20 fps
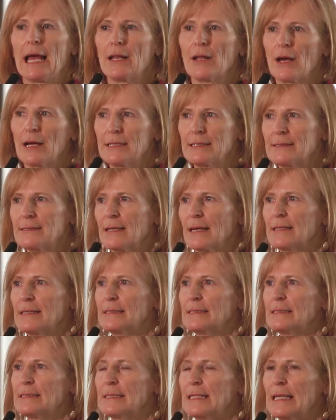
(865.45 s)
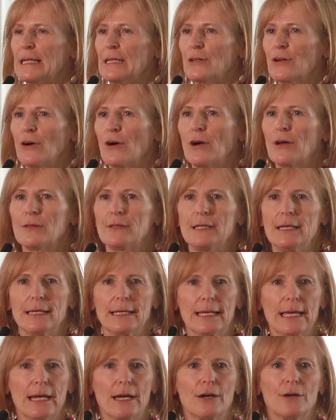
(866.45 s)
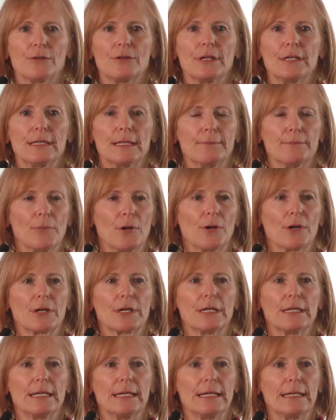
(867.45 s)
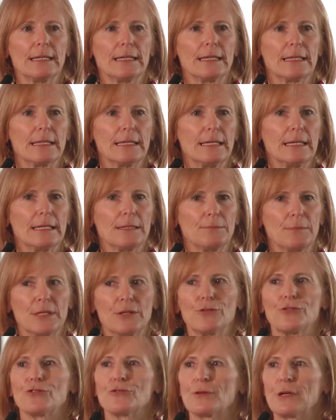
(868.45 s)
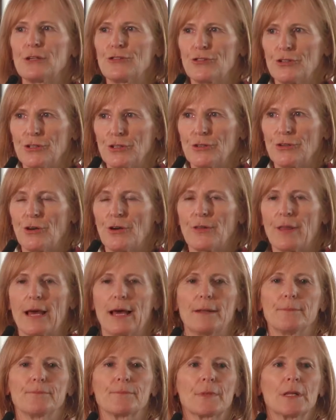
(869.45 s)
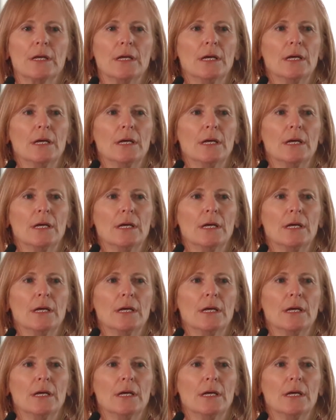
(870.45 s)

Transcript: and I decided to take on the accounting, the marketing, the administration, and all that.